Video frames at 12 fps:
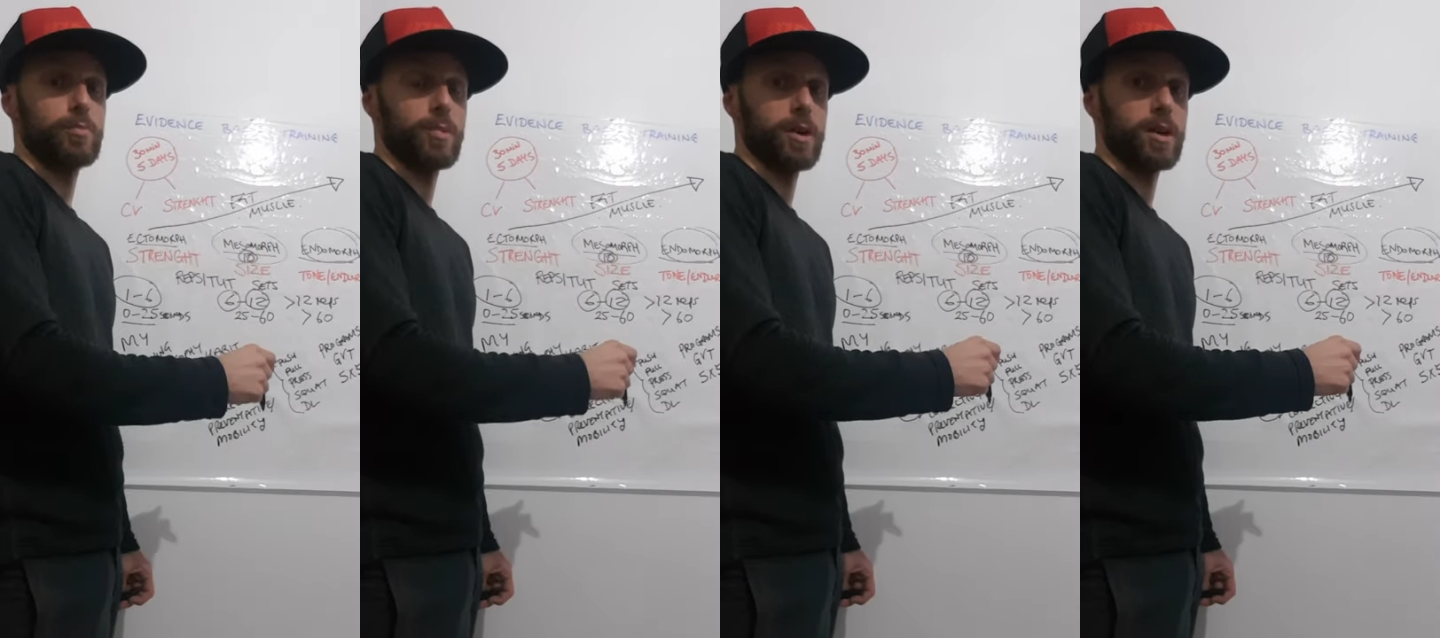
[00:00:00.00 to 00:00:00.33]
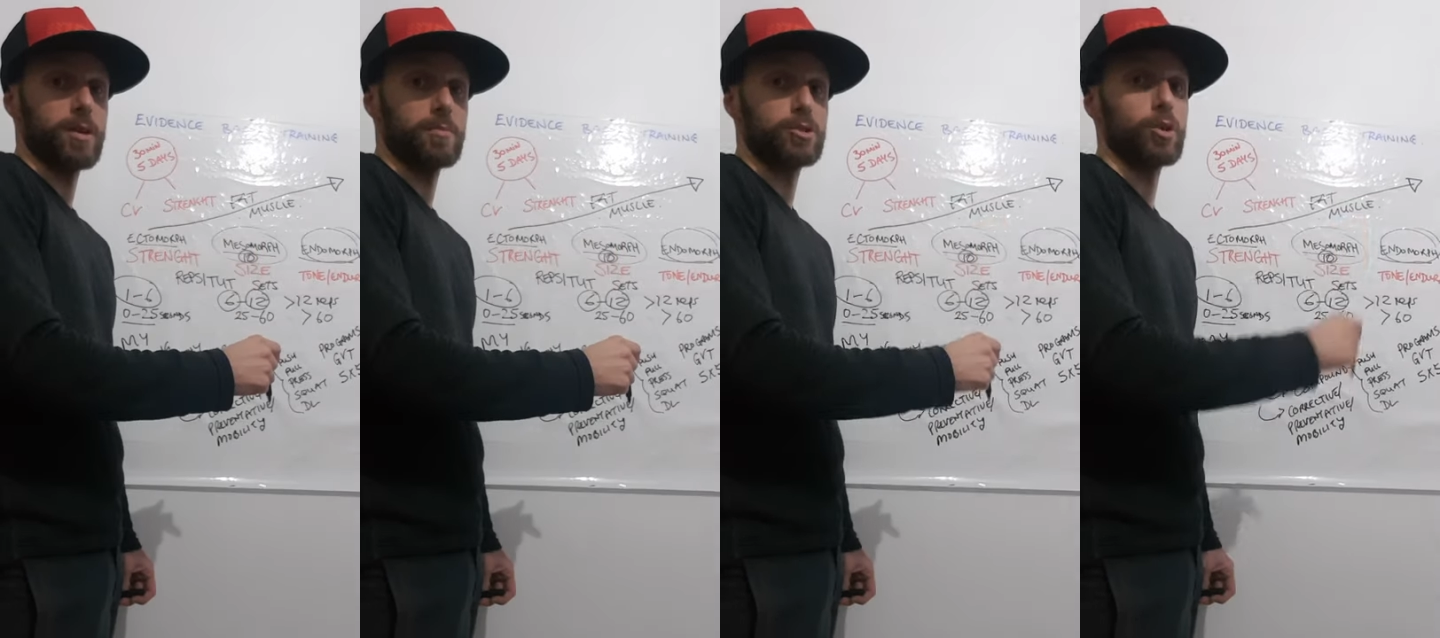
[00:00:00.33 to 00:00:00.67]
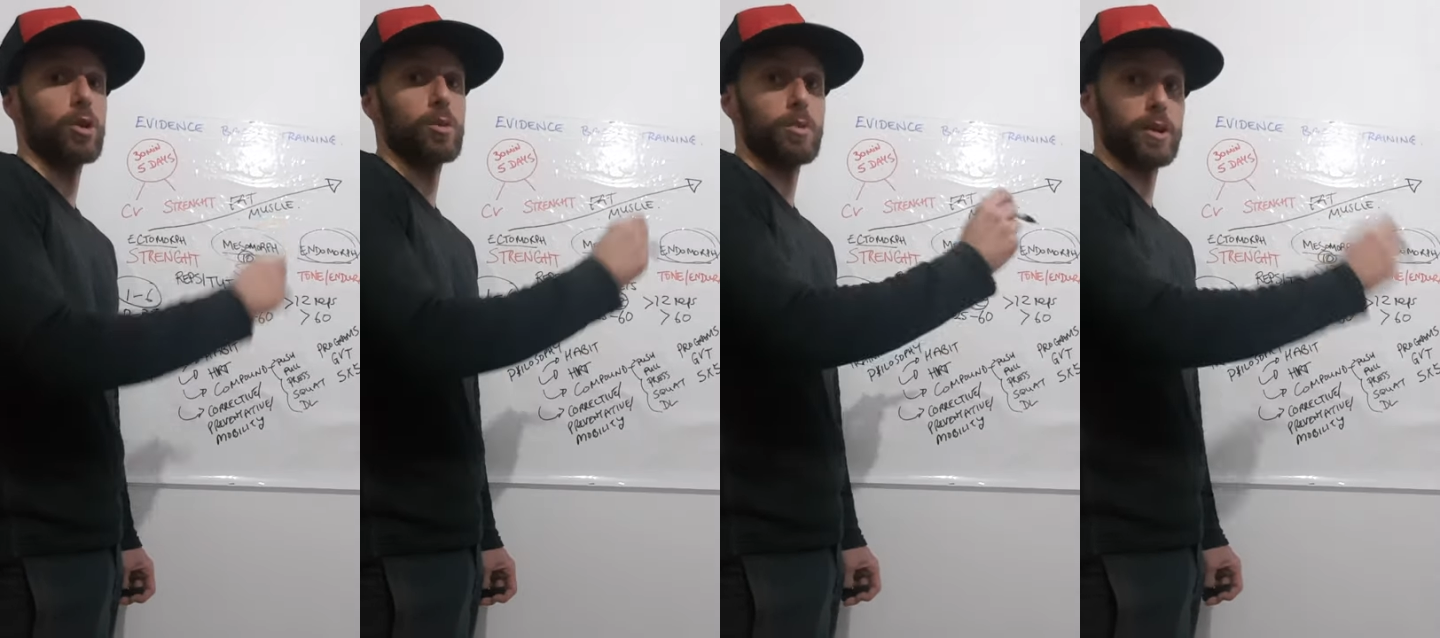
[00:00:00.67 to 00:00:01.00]
um,
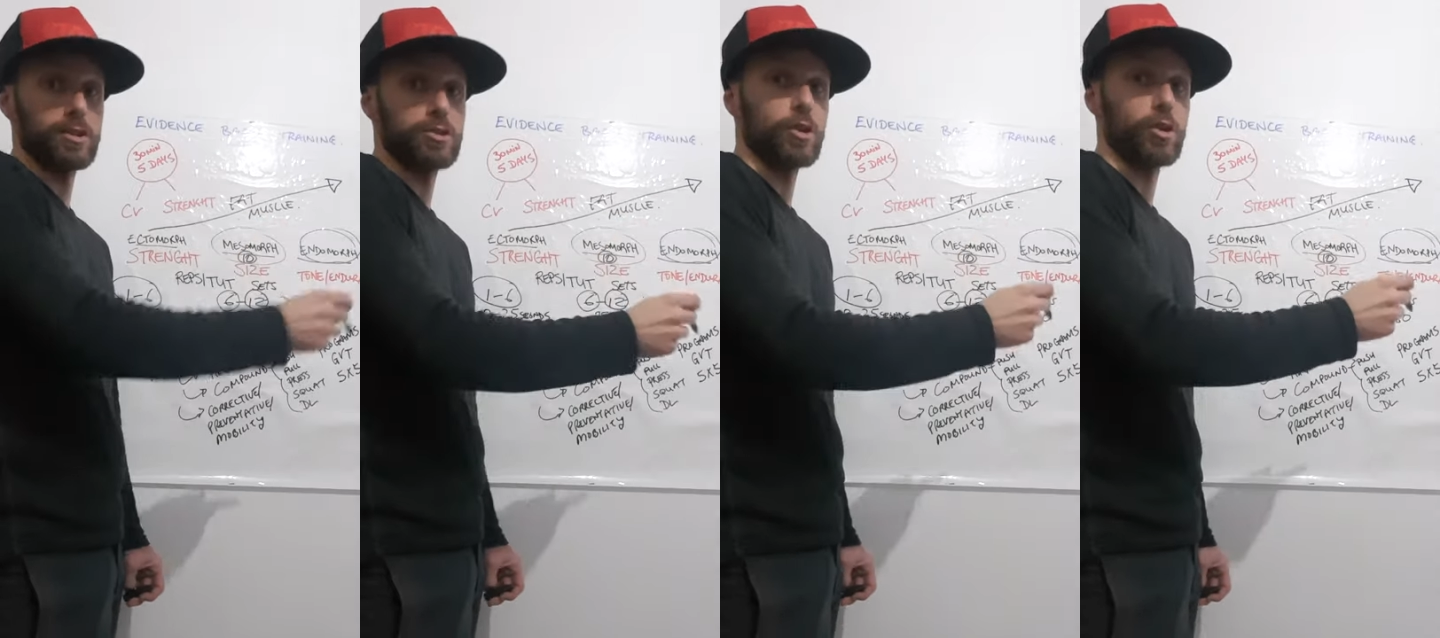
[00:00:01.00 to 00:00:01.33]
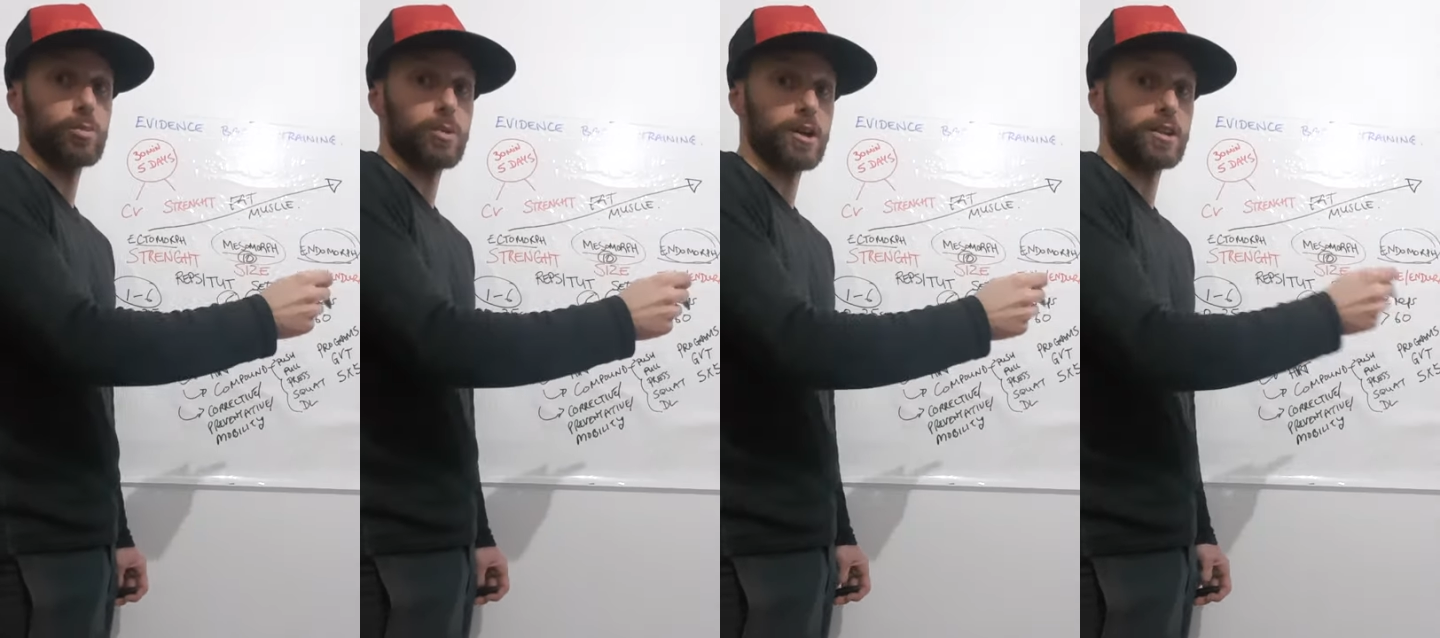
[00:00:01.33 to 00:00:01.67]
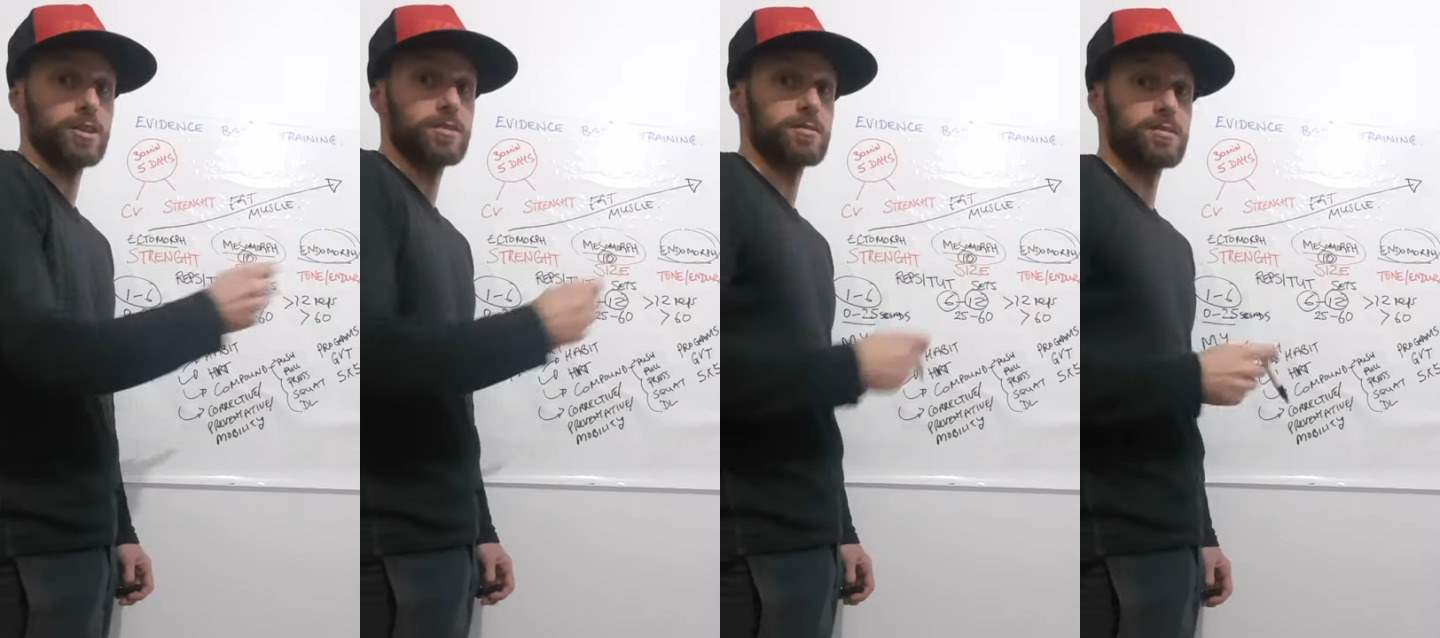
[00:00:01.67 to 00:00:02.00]
total body, total
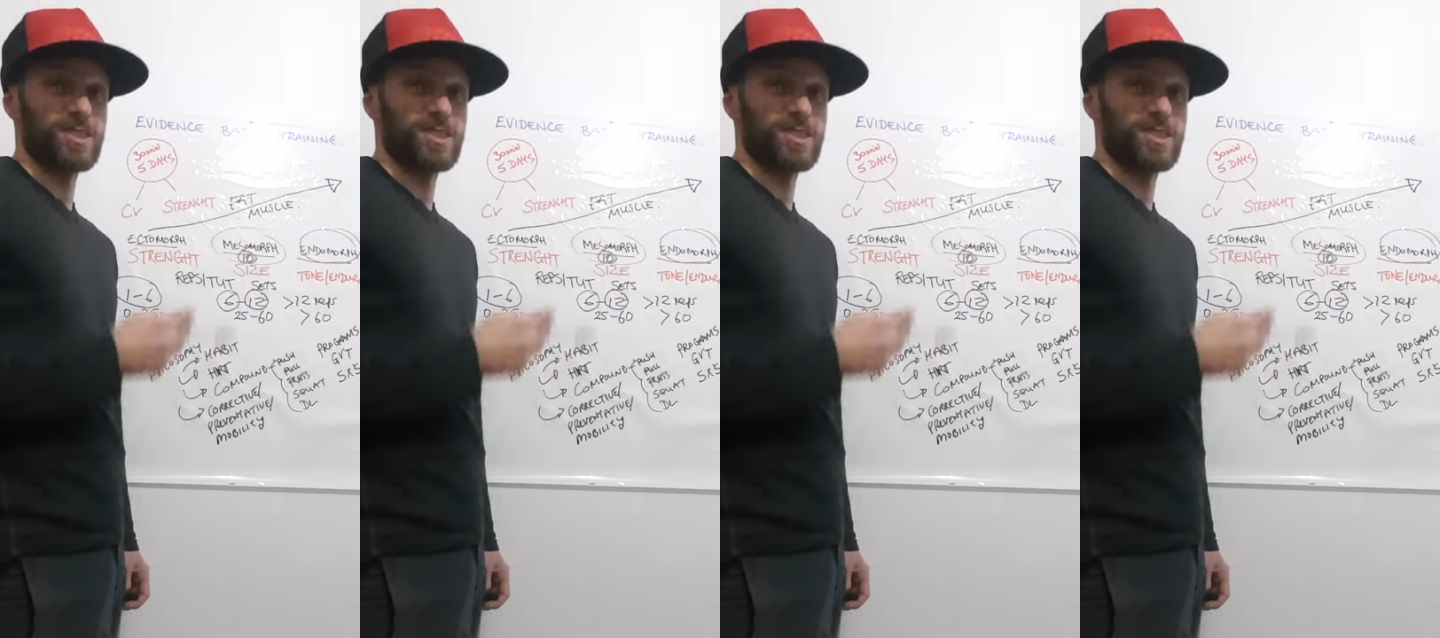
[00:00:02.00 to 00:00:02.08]
body,